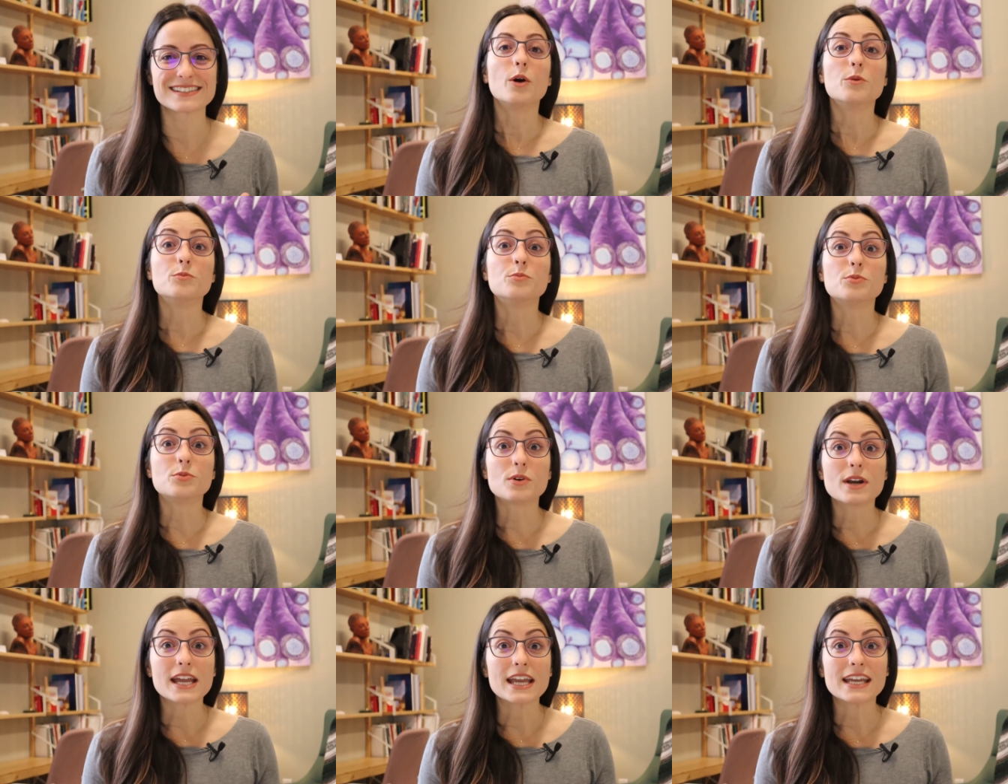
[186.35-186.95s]
Our
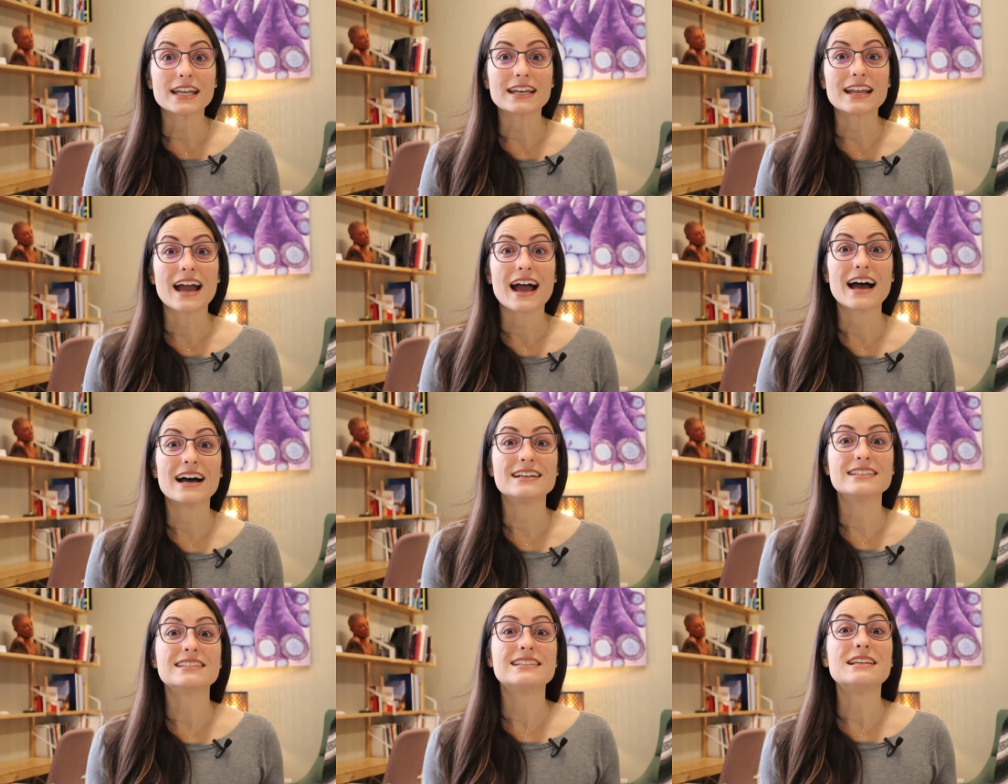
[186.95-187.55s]
brain
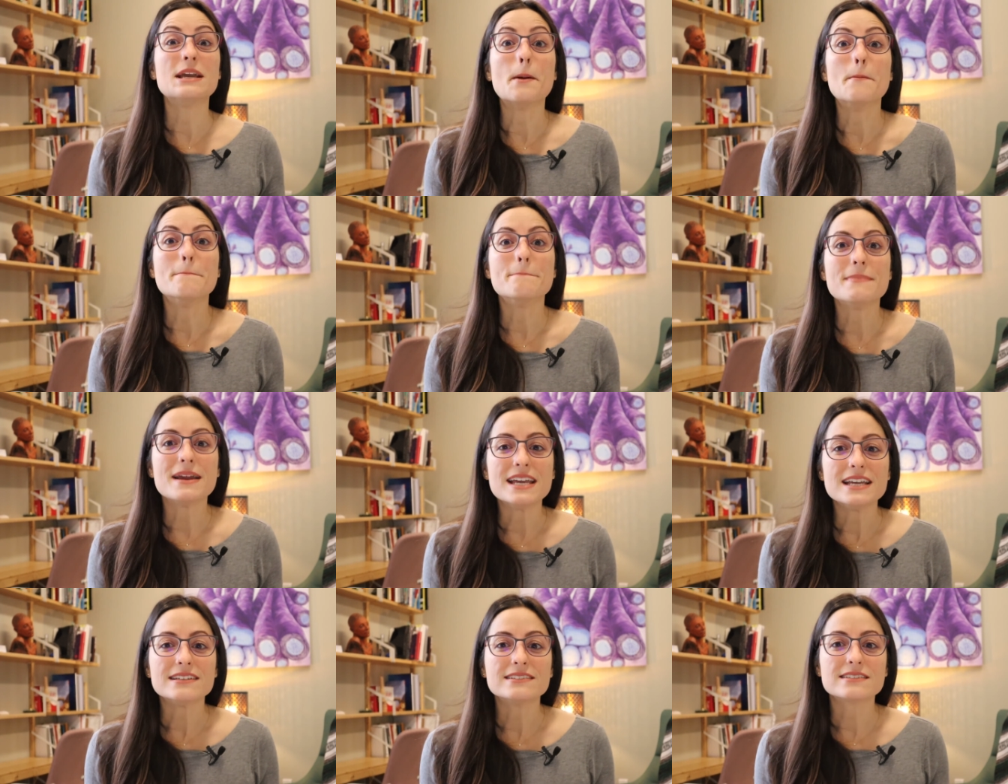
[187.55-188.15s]
has the
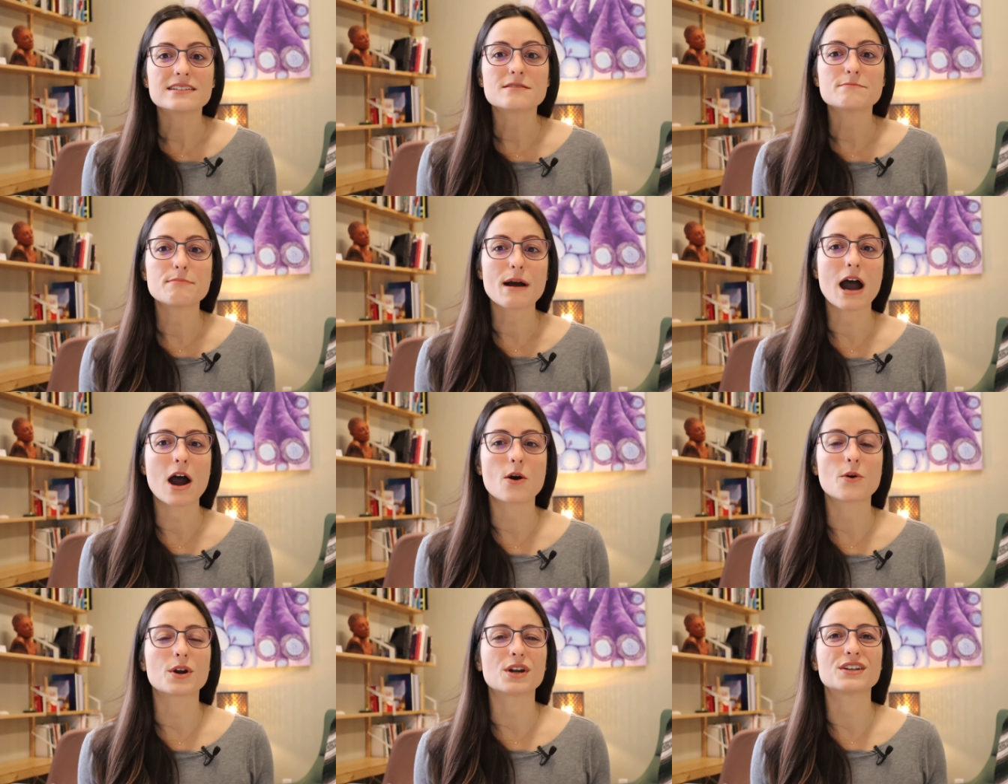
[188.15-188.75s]
amazing
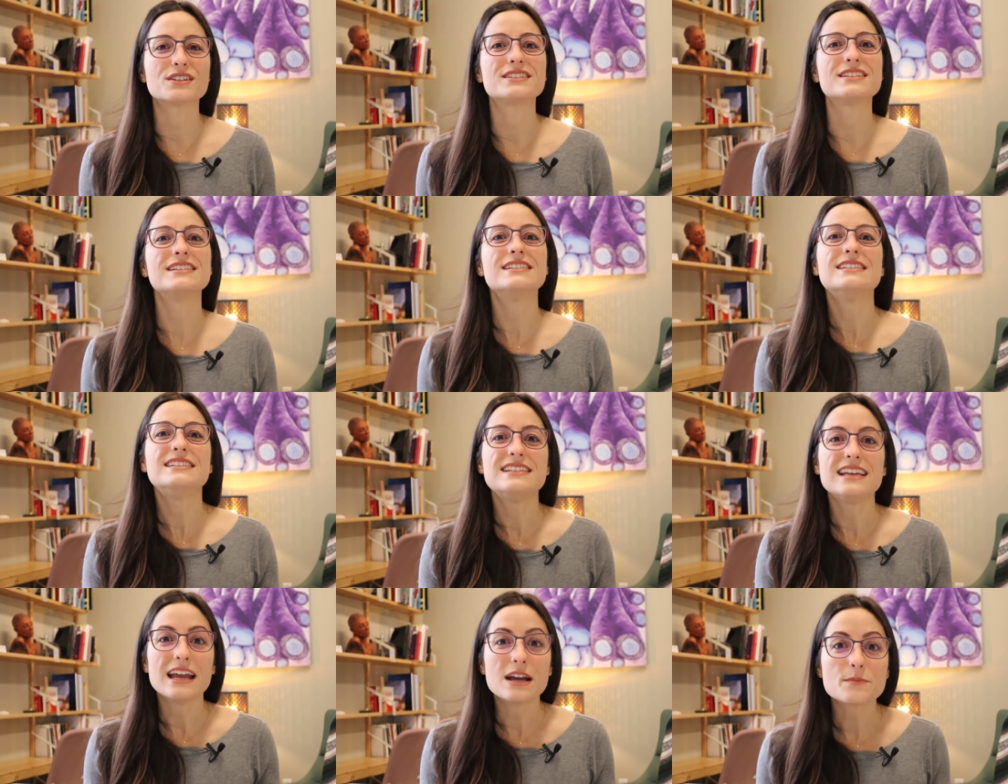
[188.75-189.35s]
power to
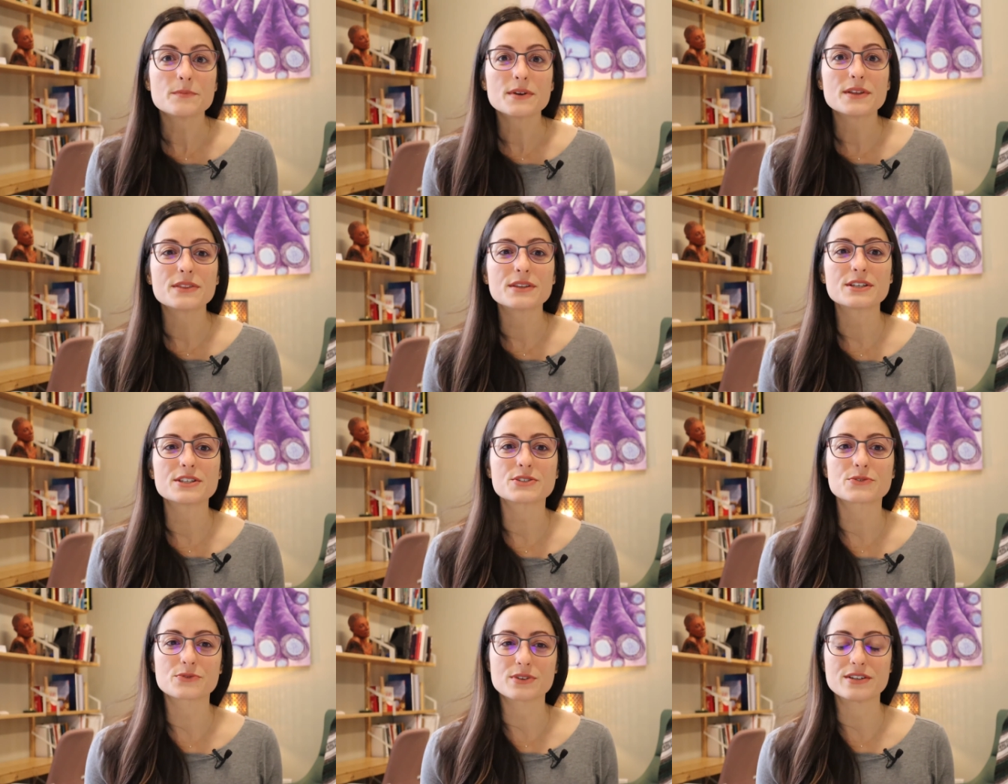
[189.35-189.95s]
dampen
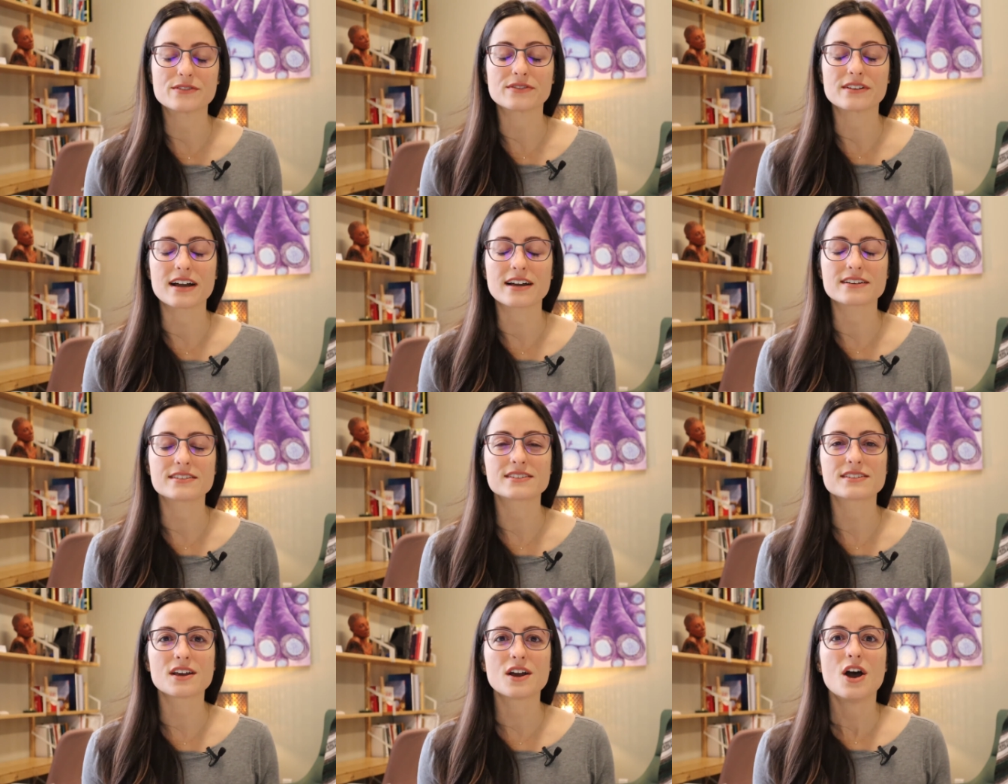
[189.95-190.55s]
this
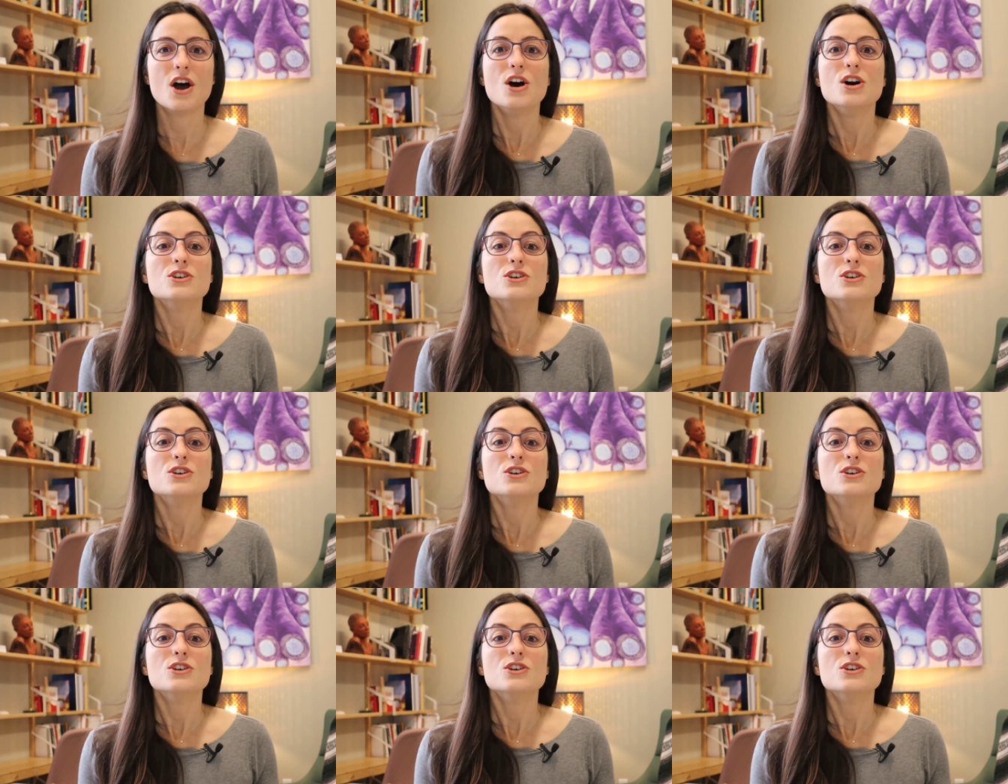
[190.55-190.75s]
reflex